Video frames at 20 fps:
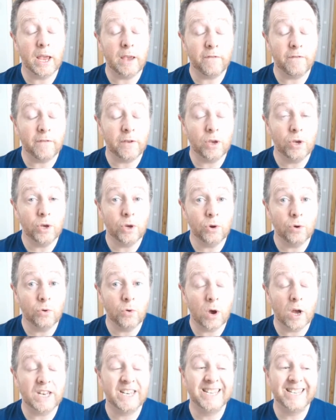If
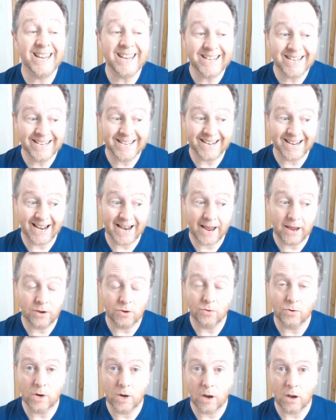you did declare
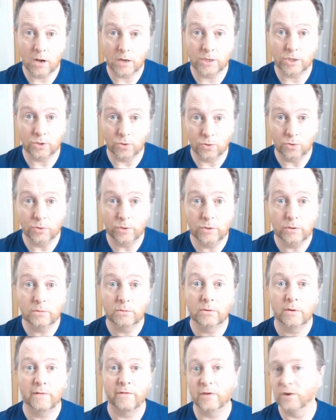your car SORN
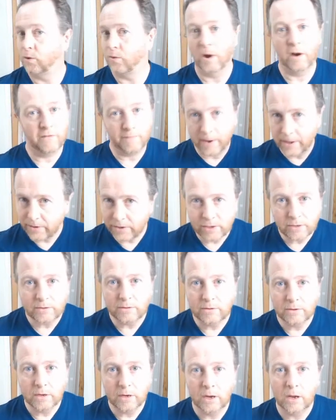for 12 months,
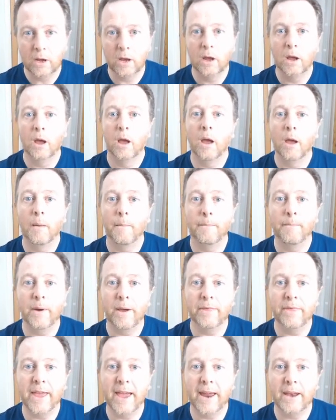
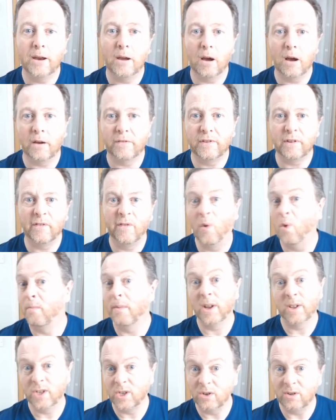but then after 4
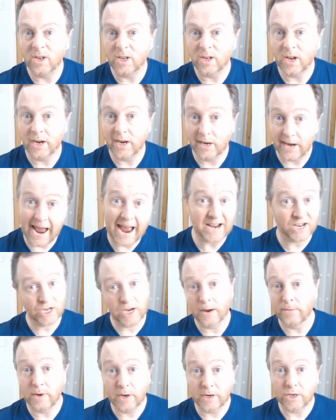months you decided,
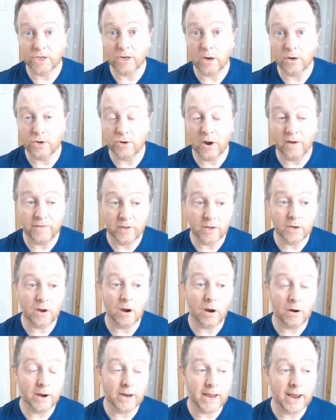actually I'm going to start driving the
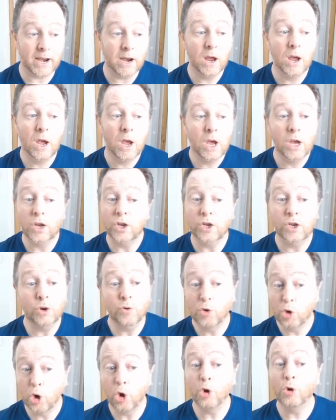car again,
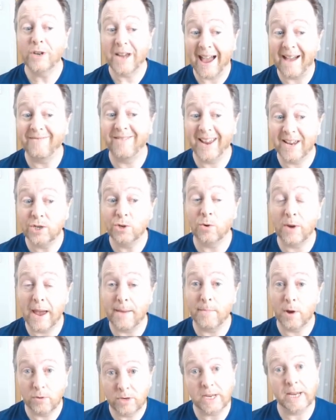you could have let your
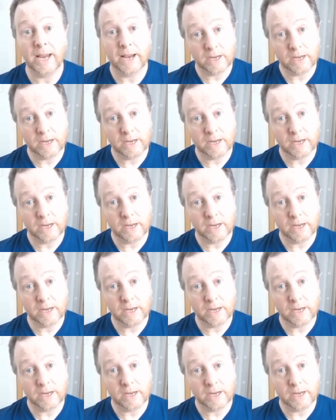MOT